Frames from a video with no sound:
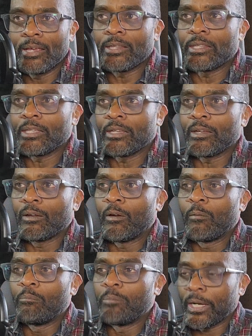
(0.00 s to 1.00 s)
the
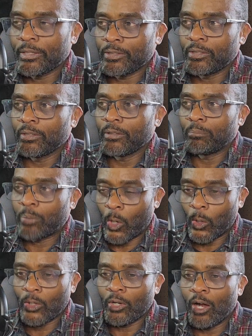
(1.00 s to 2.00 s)
best
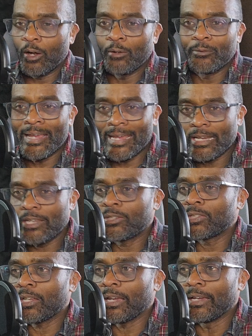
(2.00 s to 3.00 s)
part of any
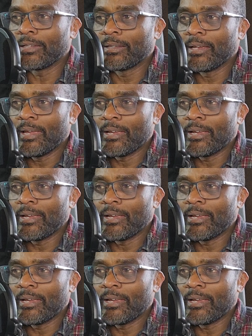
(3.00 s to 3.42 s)
scene,